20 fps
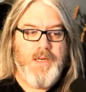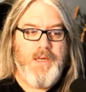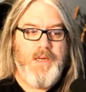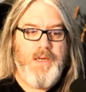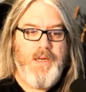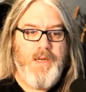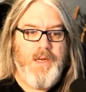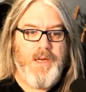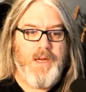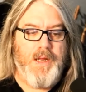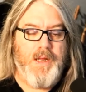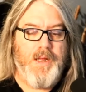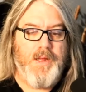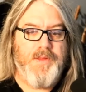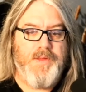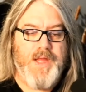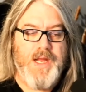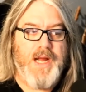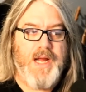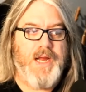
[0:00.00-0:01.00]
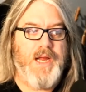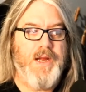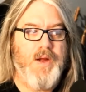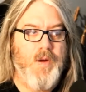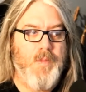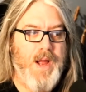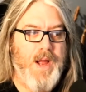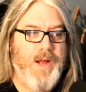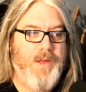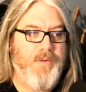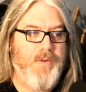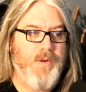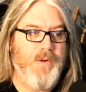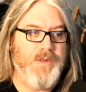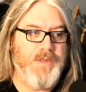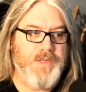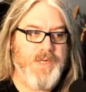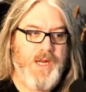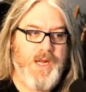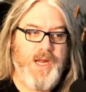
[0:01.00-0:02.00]
then I can go back through
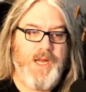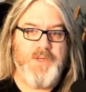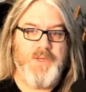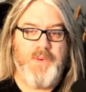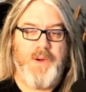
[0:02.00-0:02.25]
and say each